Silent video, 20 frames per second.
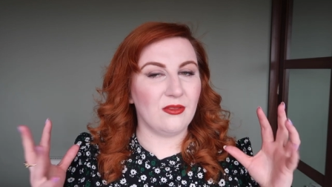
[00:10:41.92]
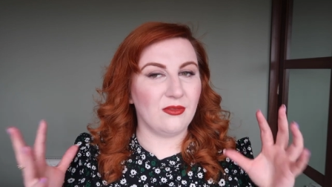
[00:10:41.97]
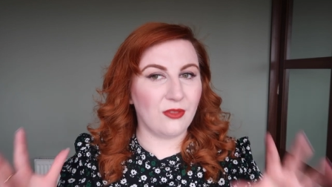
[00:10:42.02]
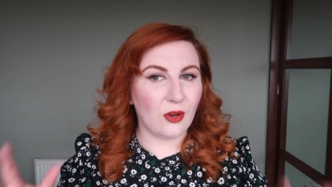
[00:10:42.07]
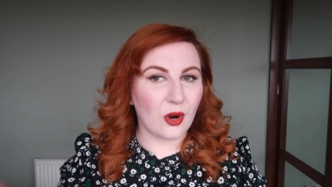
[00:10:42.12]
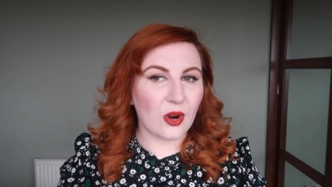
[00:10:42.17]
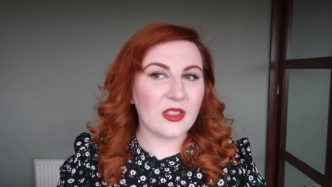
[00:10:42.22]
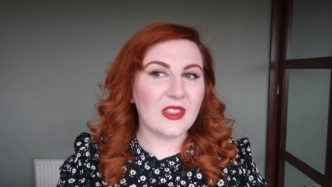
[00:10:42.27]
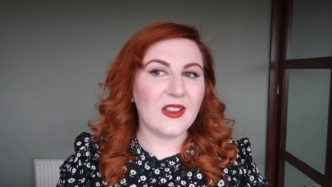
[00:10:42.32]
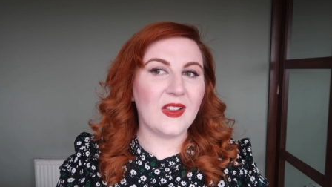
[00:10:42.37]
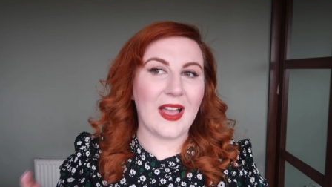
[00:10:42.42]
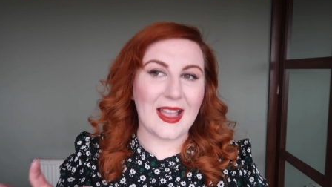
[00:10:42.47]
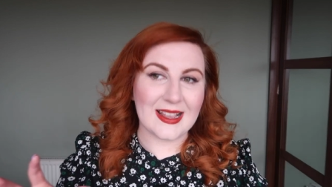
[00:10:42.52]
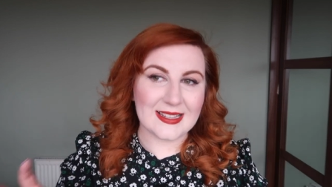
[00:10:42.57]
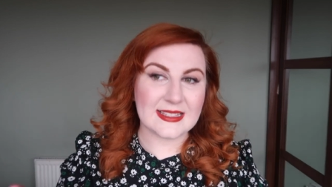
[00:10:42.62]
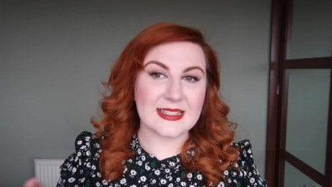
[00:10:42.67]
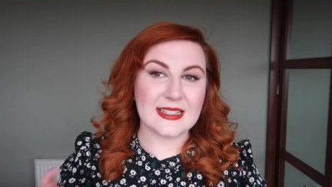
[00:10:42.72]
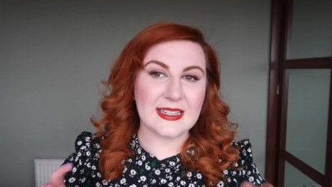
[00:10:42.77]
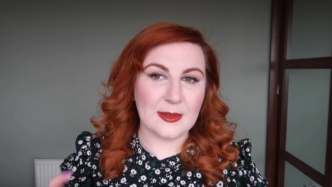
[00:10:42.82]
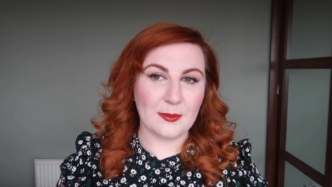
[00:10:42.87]
for the
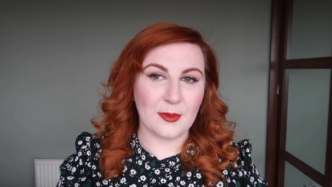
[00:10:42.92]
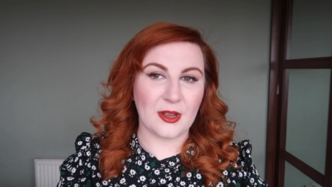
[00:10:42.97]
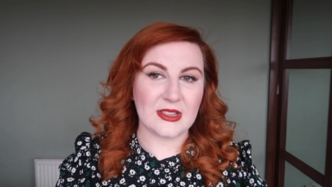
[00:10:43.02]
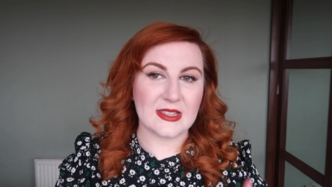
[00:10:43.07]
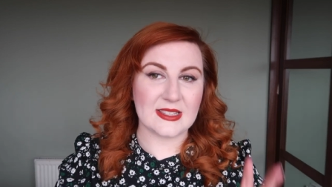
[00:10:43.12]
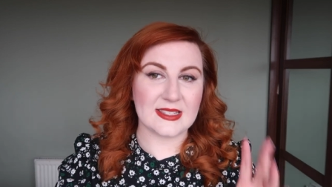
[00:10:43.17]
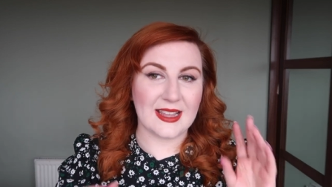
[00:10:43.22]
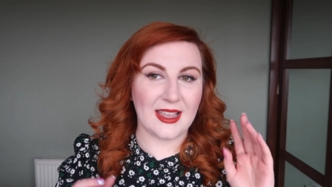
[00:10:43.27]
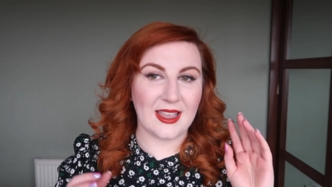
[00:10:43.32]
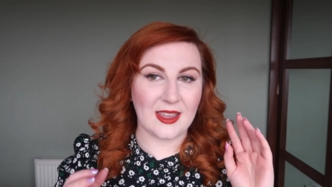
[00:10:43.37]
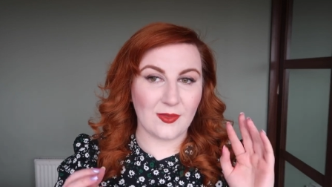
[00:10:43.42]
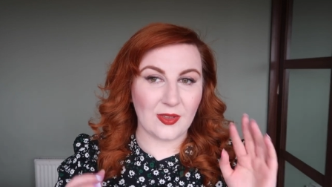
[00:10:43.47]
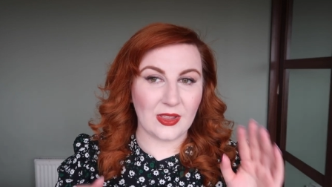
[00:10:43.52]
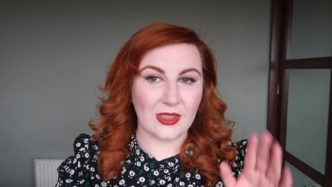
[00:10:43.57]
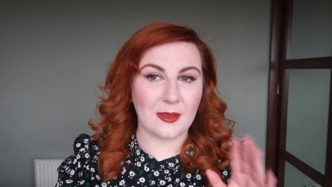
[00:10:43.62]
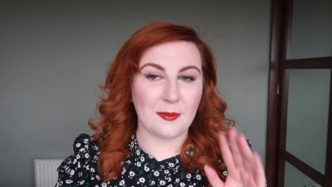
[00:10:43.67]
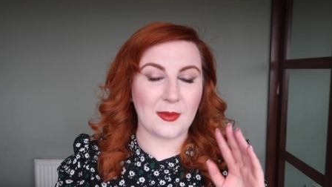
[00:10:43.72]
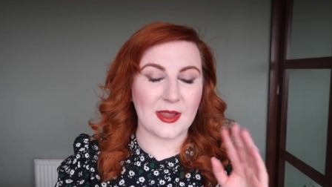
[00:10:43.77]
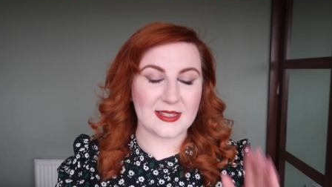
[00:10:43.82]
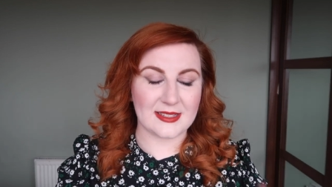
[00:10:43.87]
last three months I feel
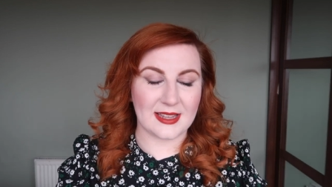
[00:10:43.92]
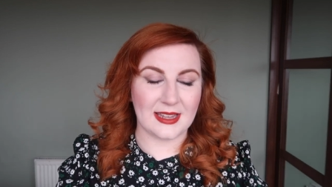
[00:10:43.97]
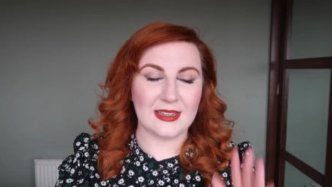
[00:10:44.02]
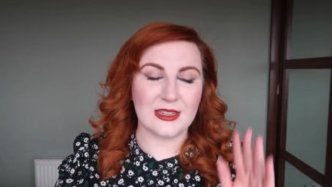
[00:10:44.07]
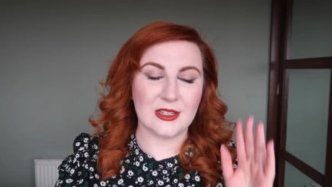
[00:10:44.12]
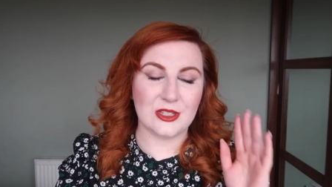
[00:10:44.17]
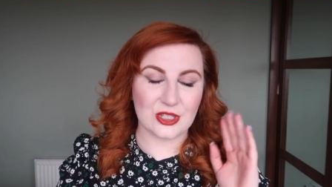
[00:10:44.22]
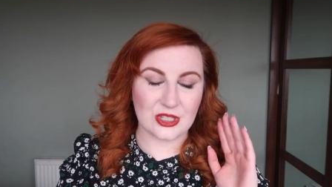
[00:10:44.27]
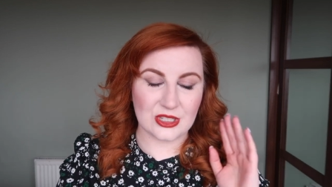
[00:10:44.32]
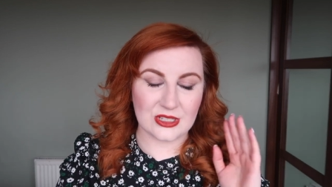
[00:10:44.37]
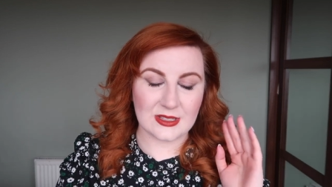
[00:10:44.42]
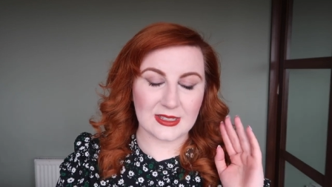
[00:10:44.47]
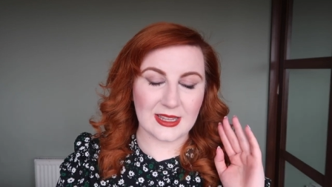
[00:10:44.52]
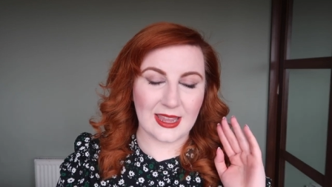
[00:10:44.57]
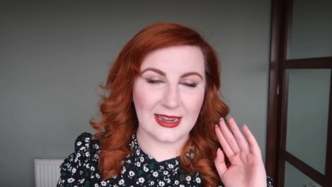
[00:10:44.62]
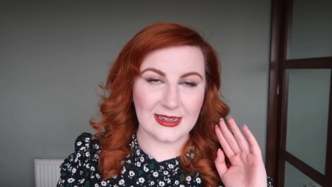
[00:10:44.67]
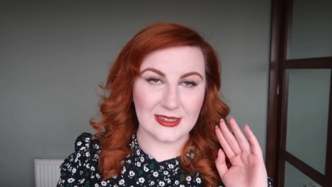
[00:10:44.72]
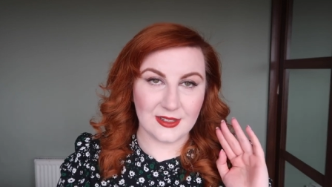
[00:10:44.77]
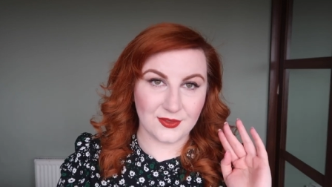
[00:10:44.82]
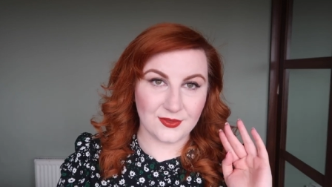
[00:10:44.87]
like my skin has just
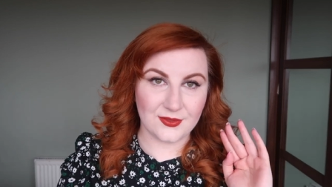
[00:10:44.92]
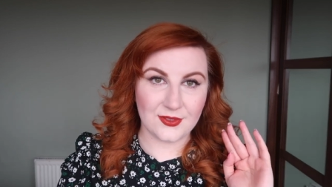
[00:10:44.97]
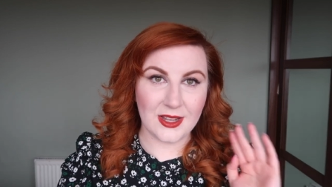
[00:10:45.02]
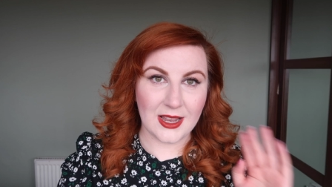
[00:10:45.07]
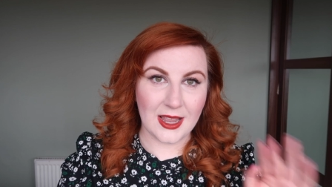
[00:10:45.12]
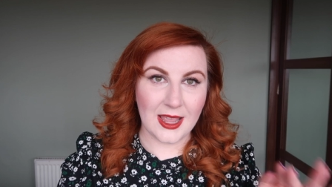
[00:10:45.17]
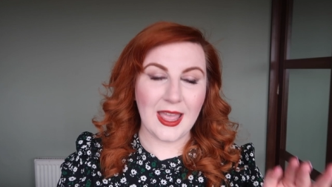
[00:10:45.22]
kind of